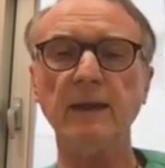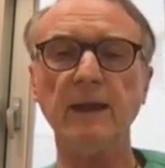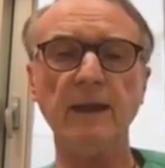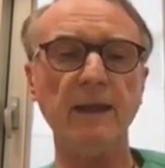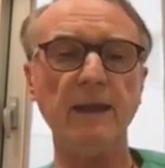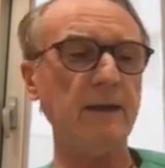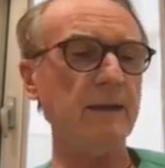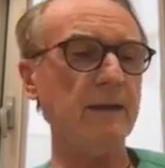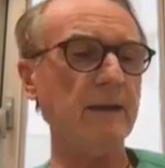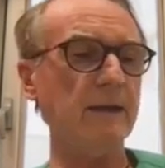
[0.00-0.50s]

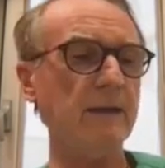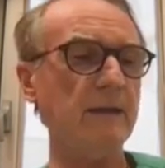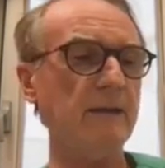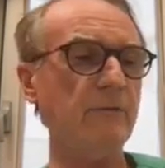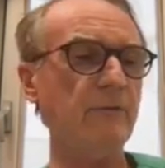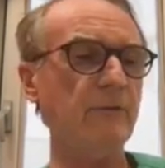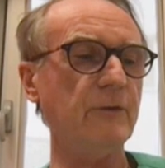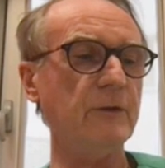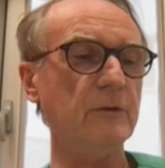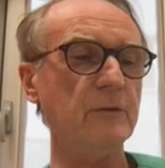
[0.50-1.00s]
And
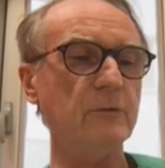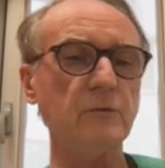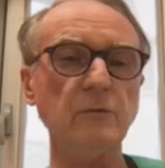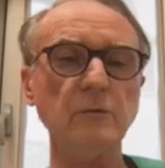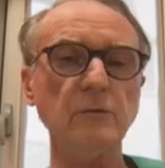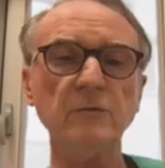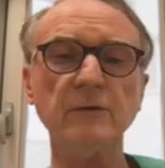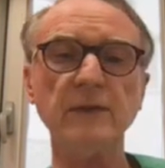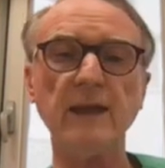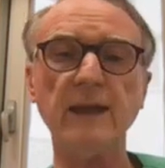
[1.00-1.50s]
if you
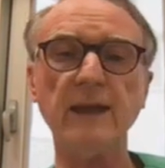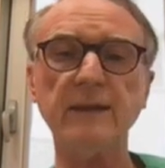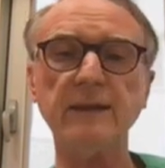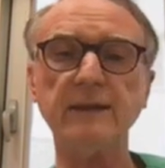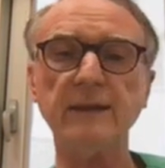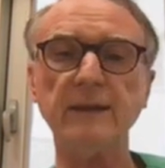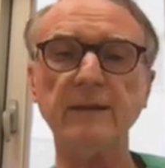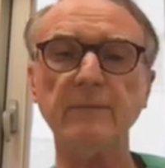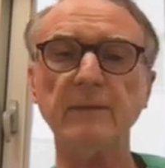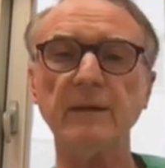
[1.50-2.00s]
do
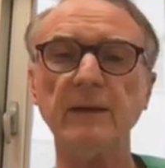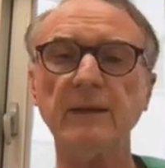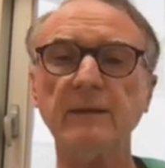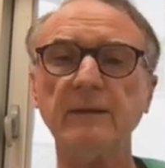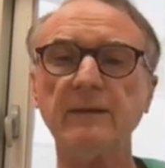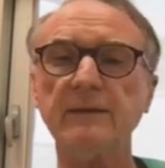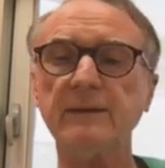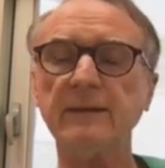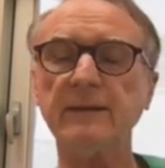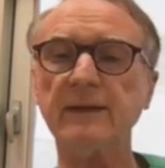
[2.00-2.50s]
that,
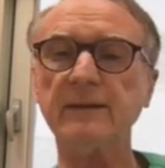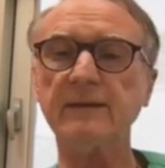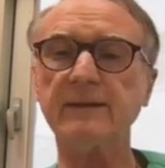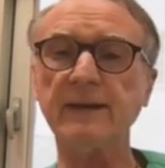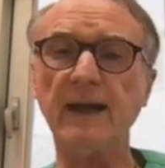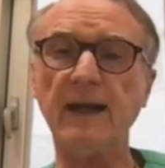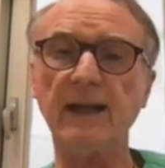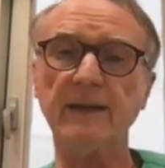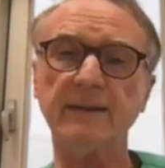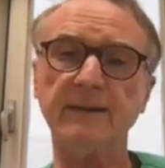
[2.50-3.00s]
the
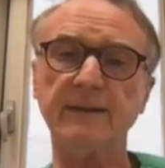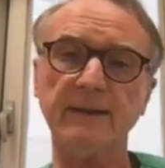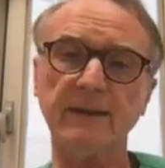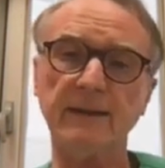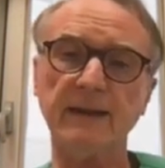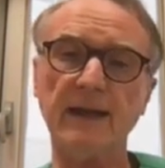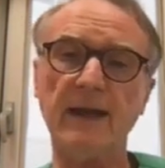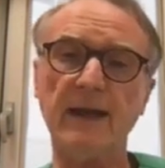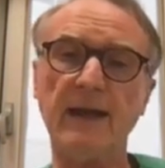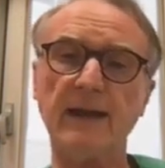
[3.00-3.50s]
results
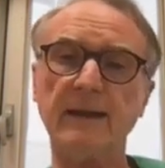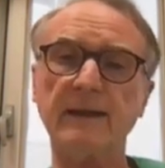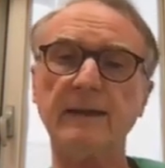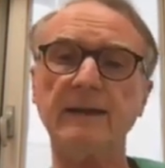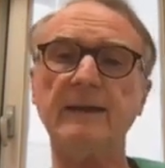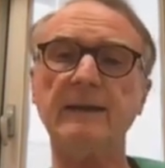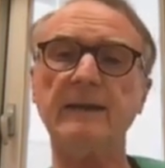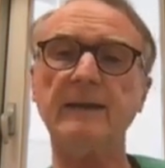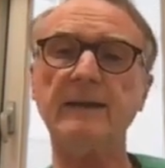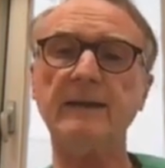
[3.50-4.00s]
are
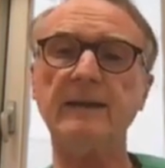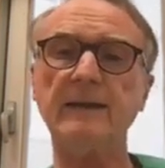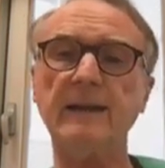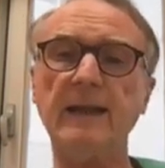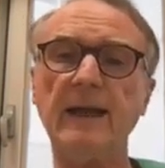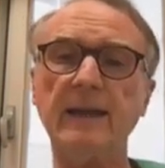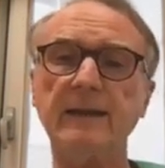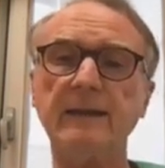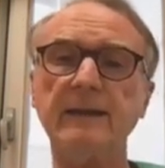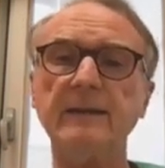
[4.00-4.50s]

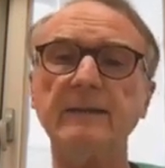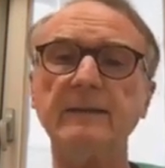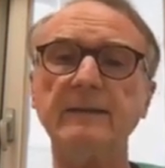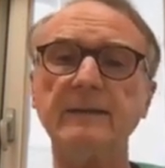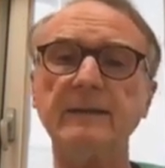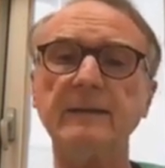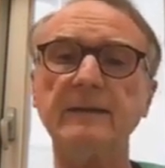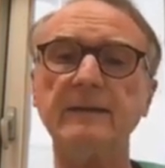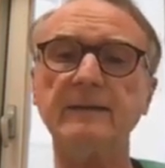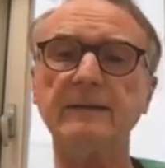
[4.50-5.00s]
like in
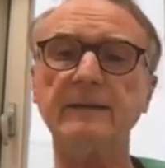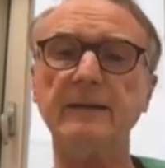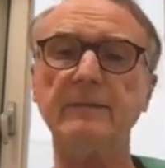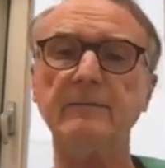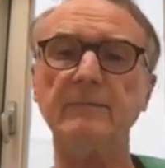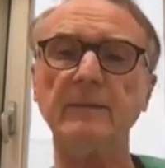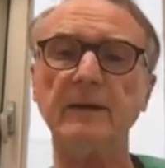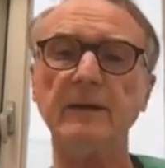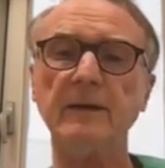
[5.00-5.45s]
this